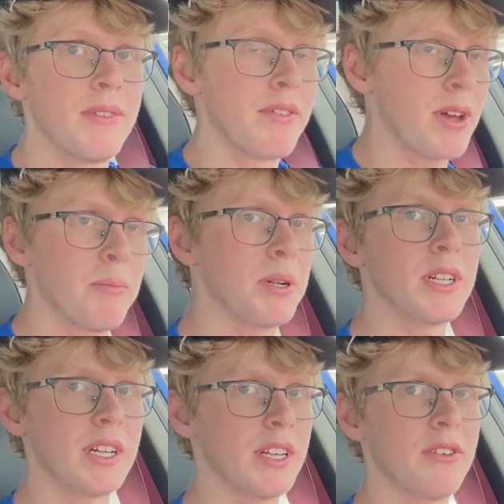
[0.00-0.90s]
They've
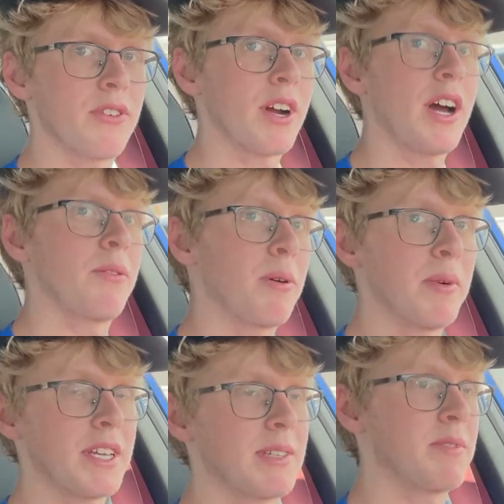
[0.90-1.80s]
completely forgotten what
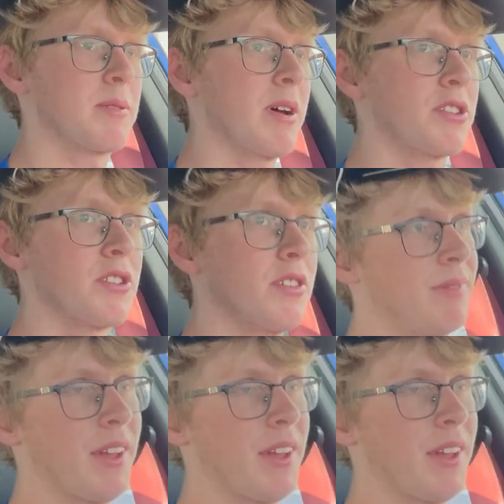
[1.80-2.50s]
makes them special,